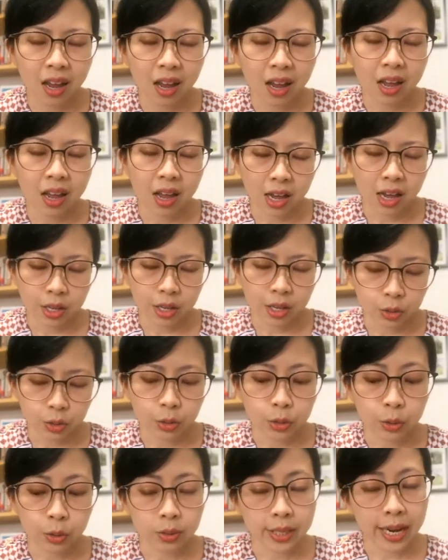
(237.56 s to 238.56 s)
And so
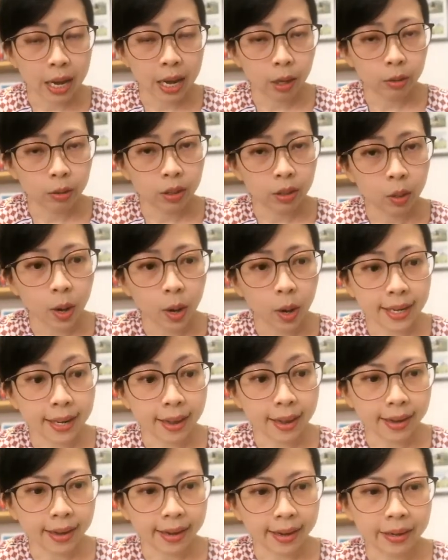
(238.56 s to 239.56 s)
you tell a white
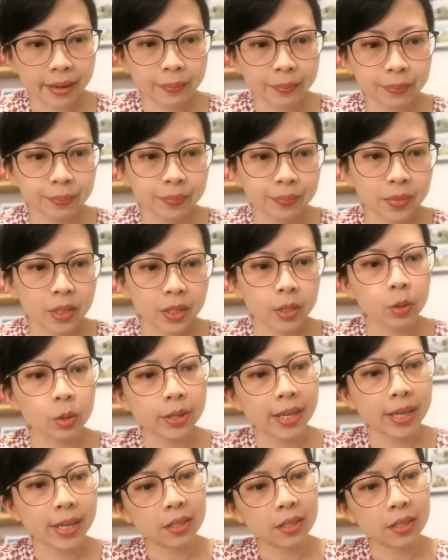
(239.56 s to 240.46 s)
lie. So yes, the